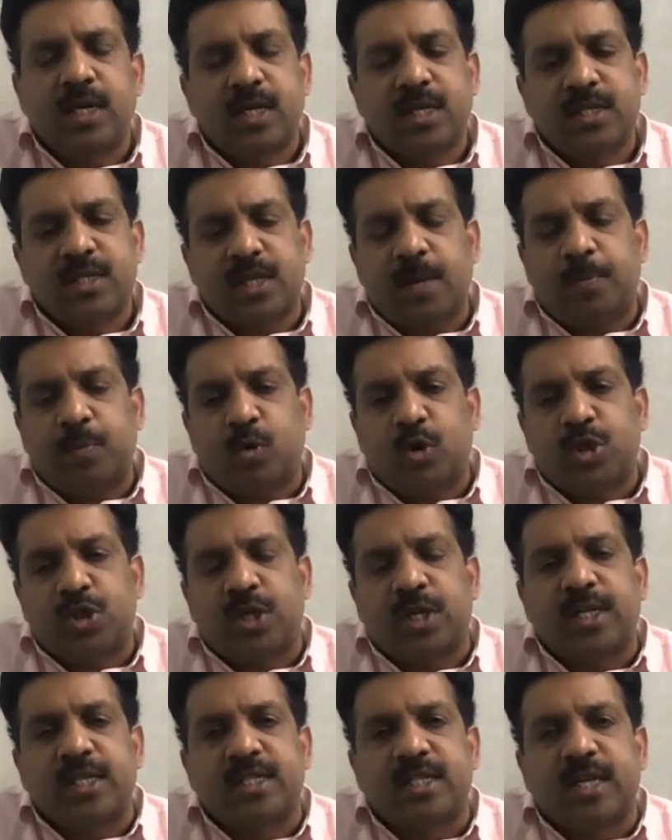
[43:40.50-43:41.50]
sub
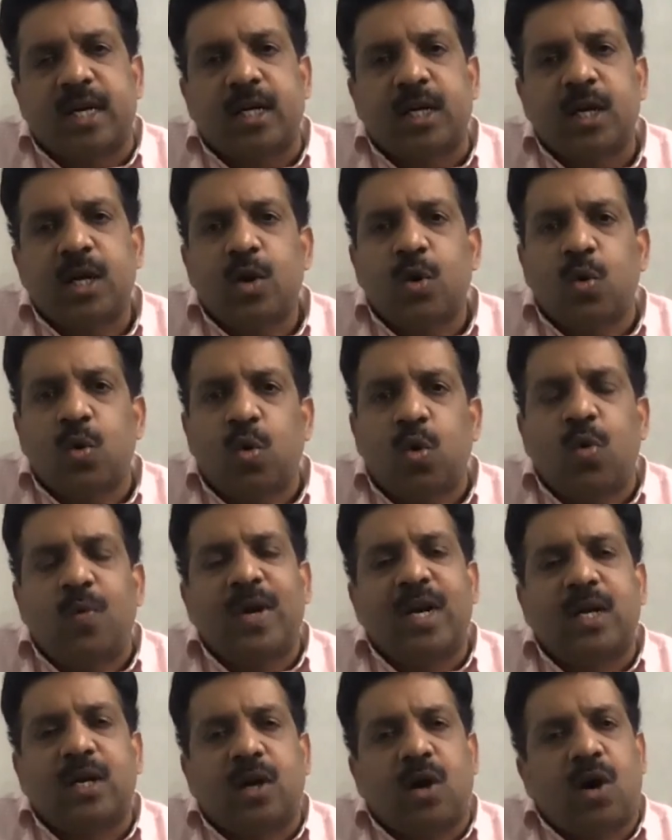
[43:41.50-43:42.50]
question is that who will